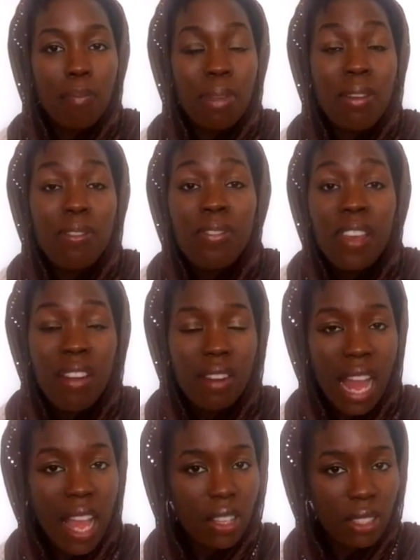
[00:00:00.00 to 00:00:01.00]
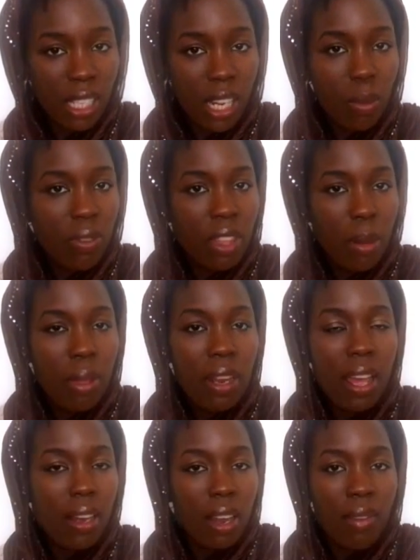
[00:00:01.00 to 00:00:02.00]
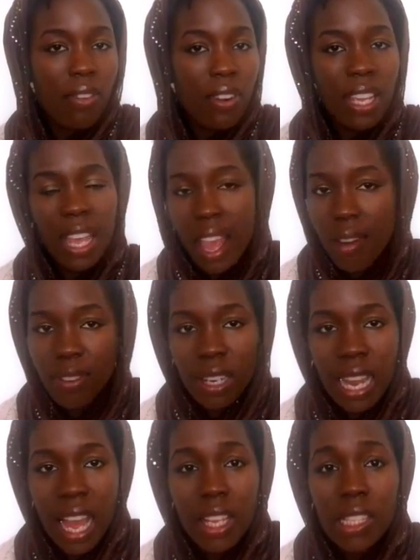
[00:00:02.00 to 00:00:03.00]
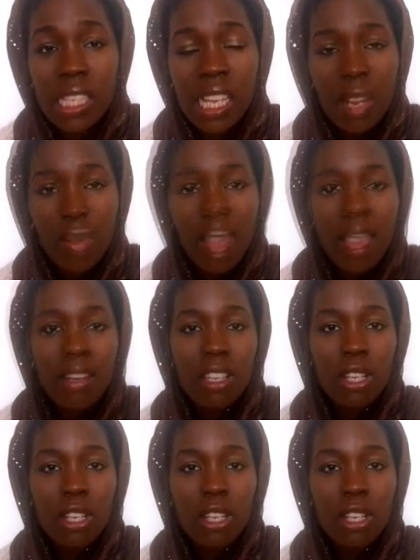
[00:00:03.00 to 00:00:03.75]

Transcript: being fair in how you're dealing with them and very careful in how you're dealing with them.